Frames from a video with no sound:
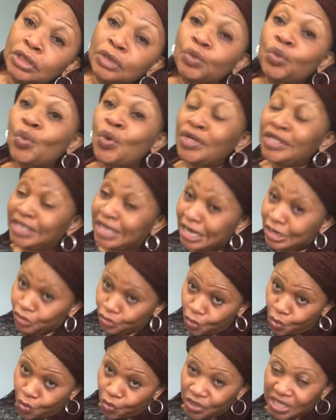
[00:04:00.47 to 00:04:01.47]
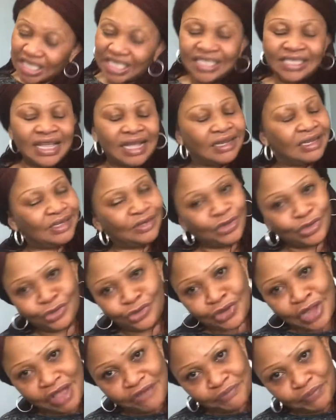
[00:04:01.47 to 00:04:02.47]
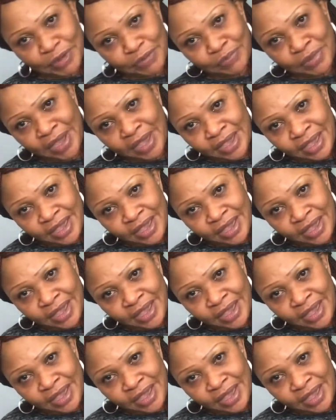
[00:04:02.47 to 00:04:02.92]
What they know is that he doesn't have paper,